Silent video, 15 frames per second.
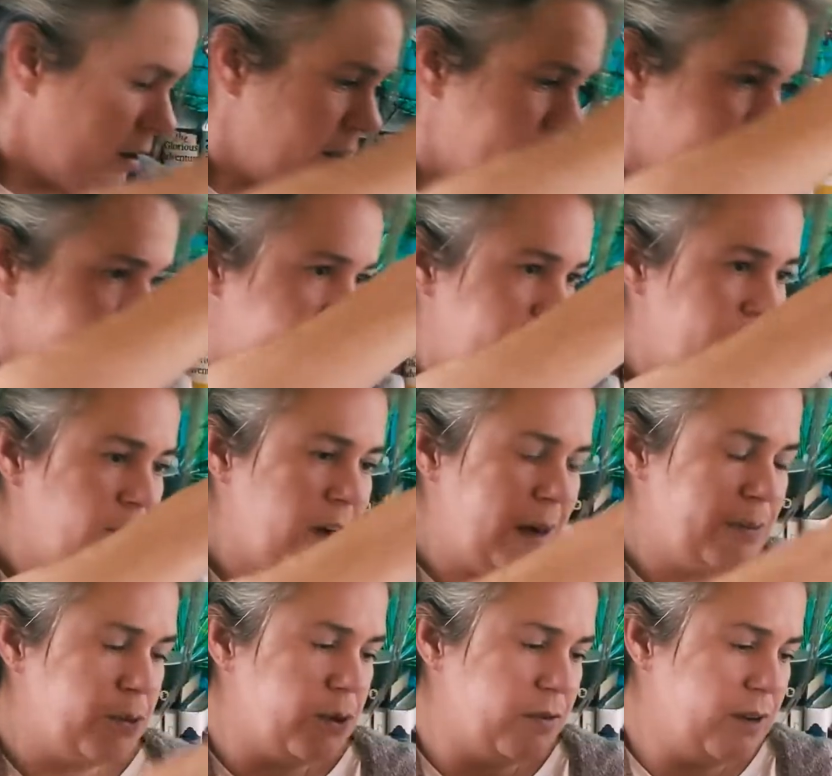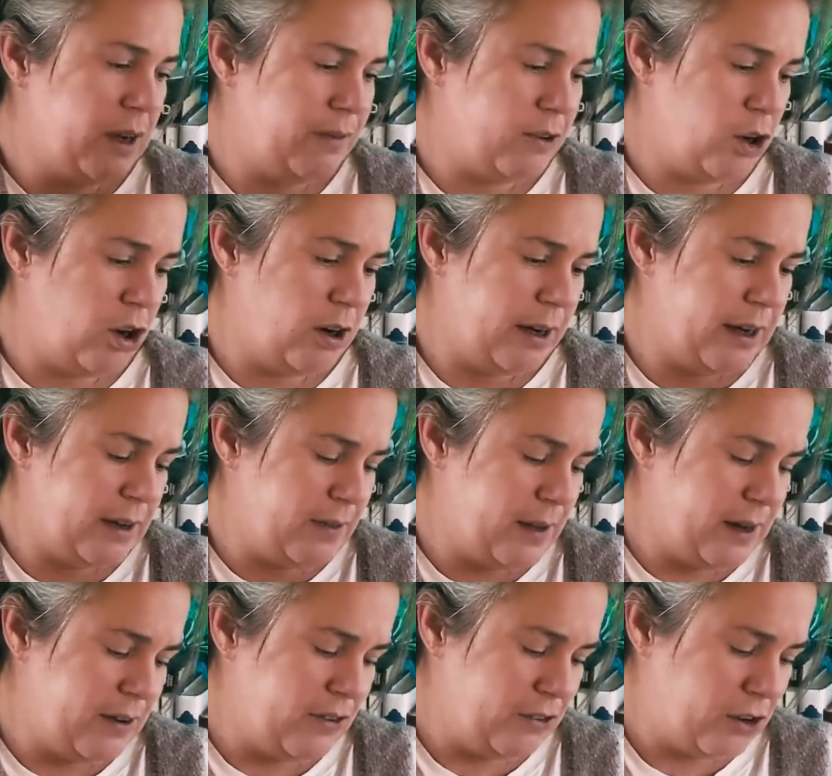here is the Gramps Revive cardigan
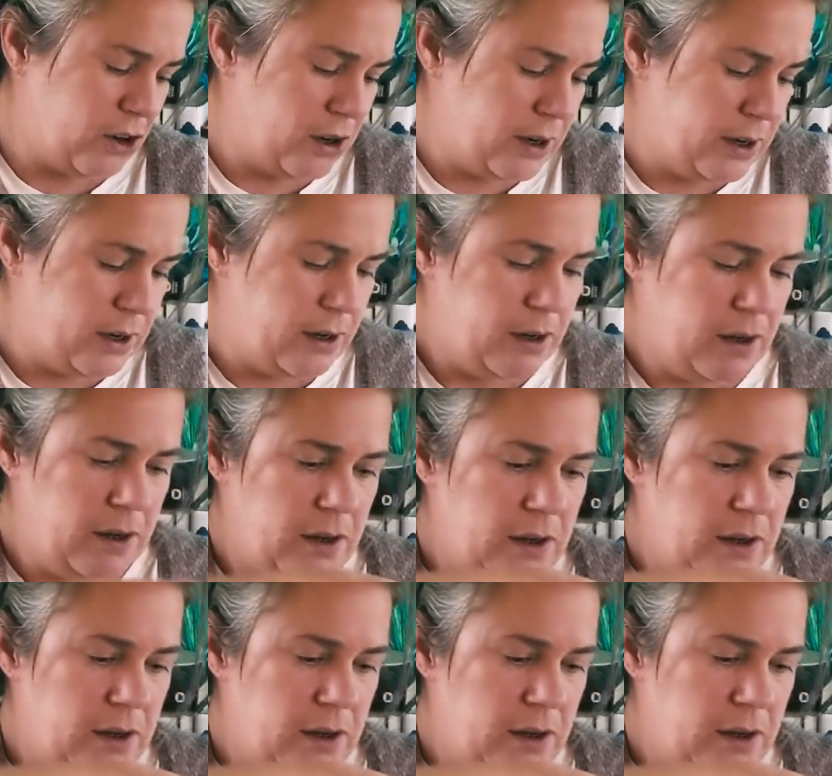that is started.